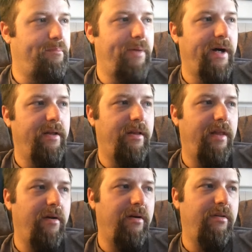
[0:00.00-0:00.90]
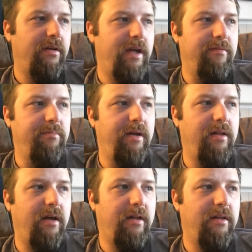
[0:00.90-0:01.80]
But they're giving me
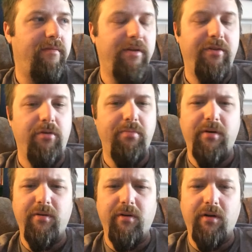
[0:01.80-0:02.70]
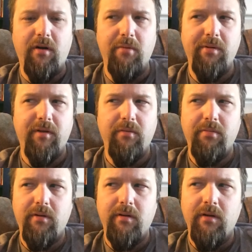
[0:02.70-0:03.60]
like levodopa or
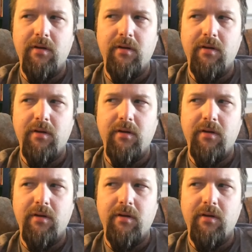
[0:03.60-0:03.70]
carbidopa.